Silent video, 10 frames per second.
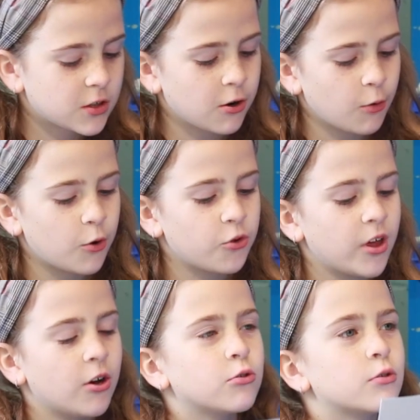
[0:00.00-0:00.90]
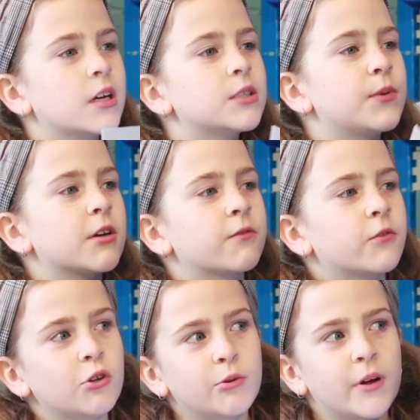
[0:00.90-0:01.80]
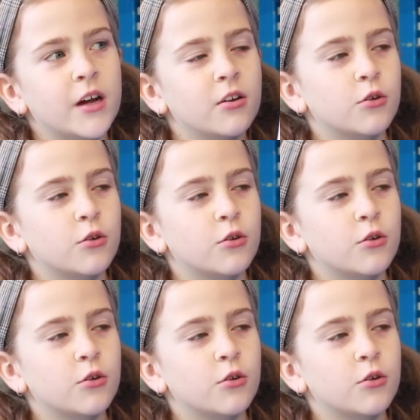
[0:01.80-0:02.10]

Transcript: So will there always be a food